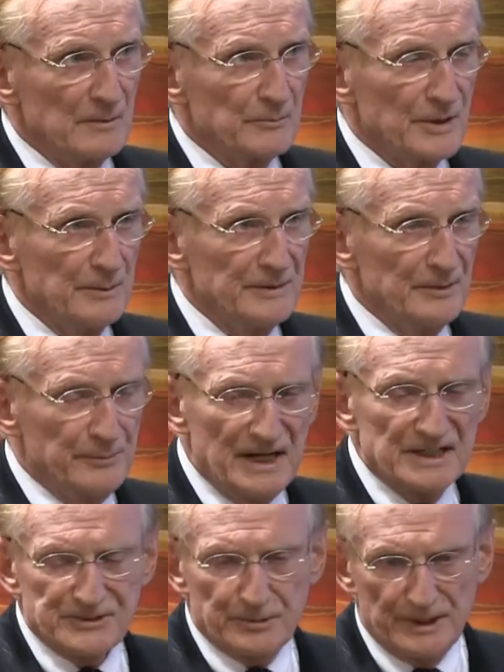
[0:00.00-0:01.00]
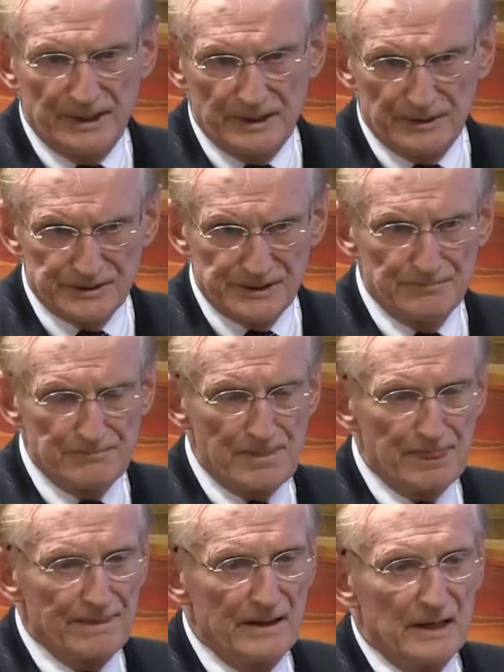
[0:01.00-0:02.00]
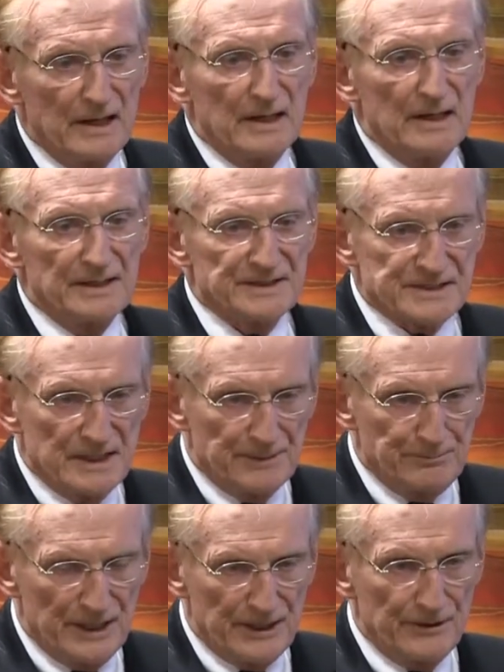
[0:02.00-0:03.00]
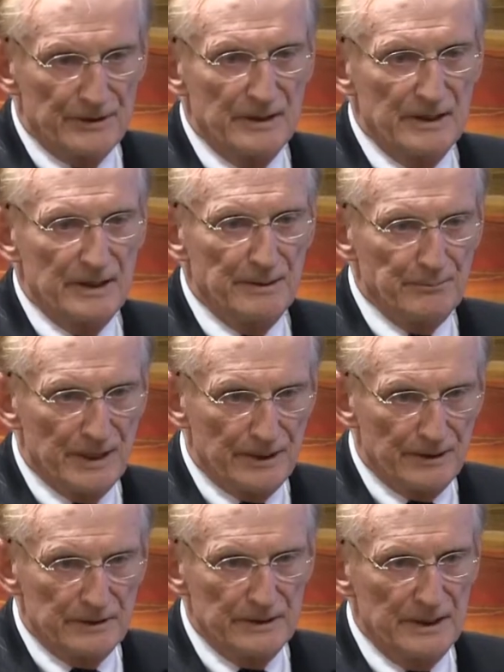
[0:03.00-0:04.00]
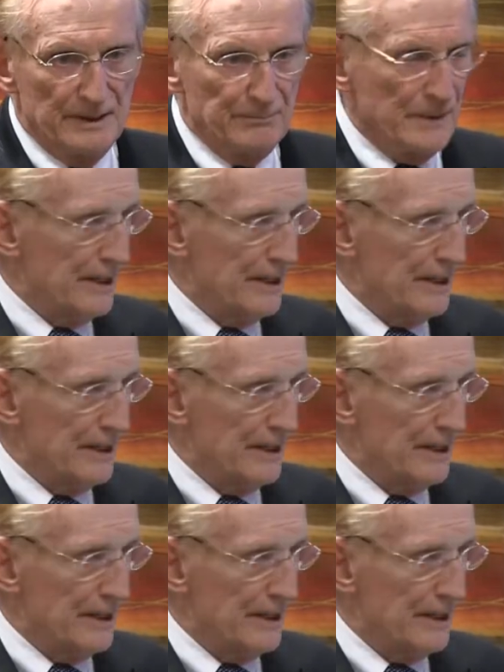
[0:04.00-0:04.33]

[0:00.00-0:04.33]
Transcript: probably the past 20 years, and it's got better and better and